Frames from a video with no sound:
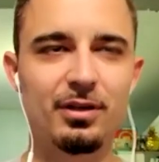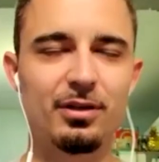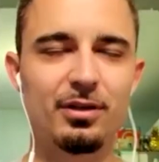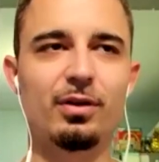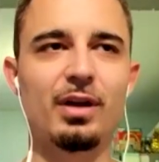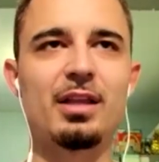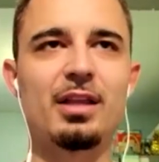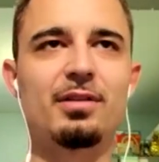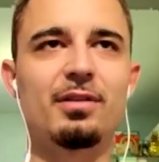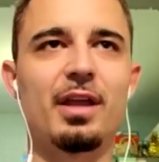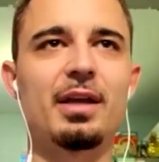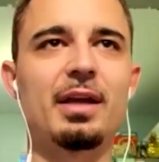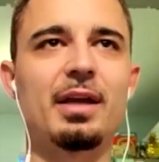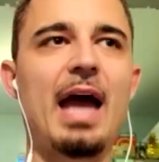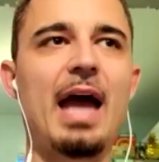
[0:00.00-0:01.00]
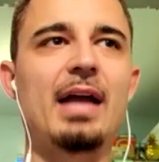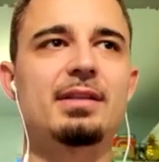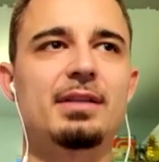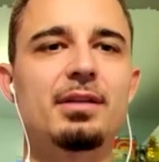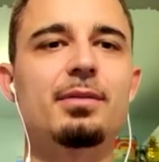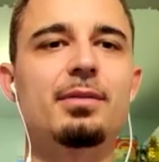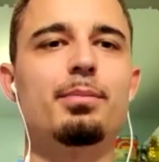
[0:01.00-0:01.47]
you know, kind of like
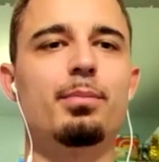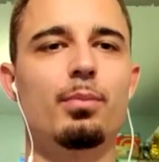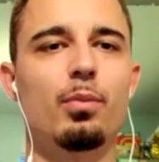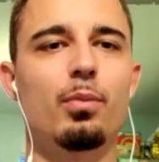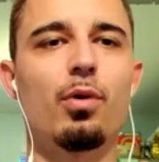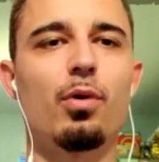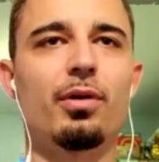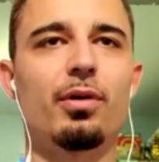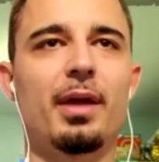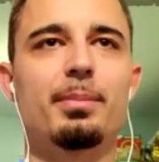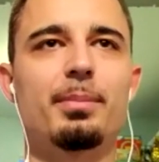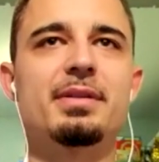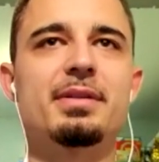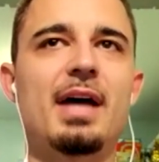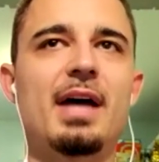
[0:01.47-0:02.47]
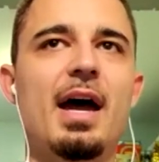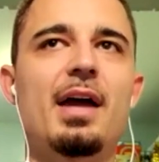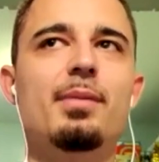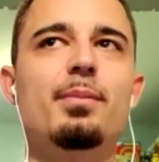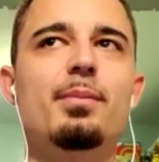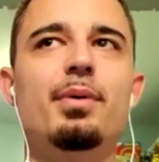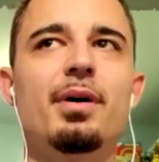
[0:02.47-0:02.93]
acting more like big
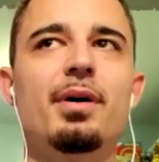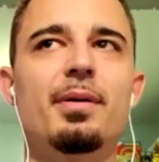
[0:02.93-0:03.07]
time.